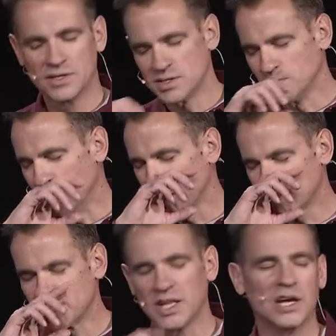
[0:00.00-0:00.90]
to
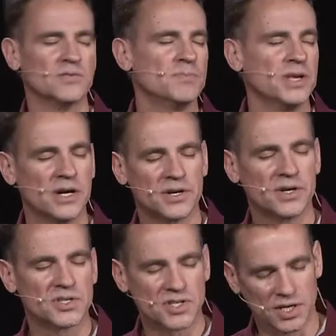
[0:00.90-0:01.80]
bless lives beyond
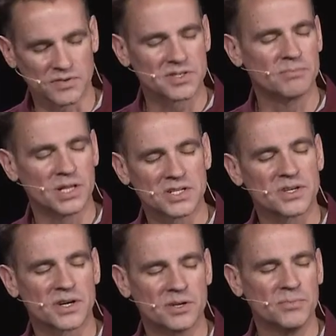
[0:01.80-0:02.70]
ourselves, to bless
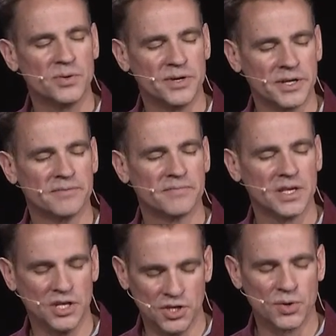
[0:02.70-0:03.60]
our community
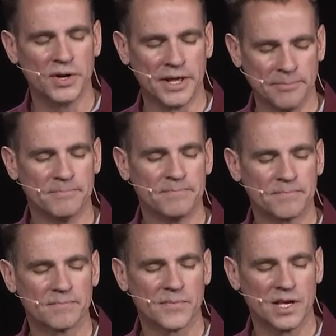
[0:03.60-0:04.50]
in your name
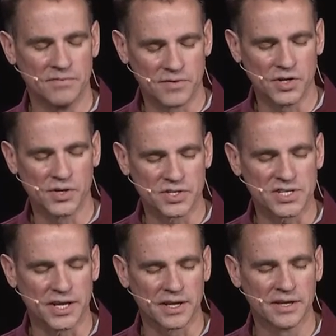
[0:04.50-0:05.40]
and for your
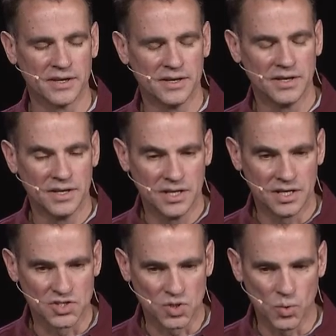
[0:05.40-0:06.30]
sake.
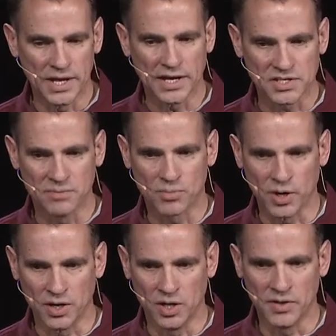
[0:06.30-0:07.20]
And so we ask and
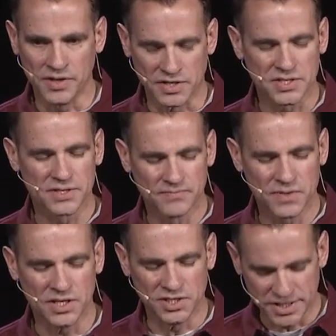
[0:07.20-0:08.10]
pray all this
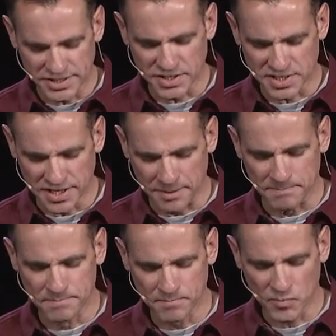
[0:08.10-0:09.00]
in Jesus' name.
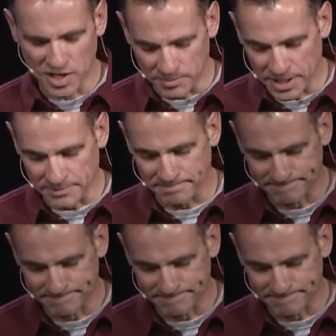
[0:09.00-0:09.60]
Amen.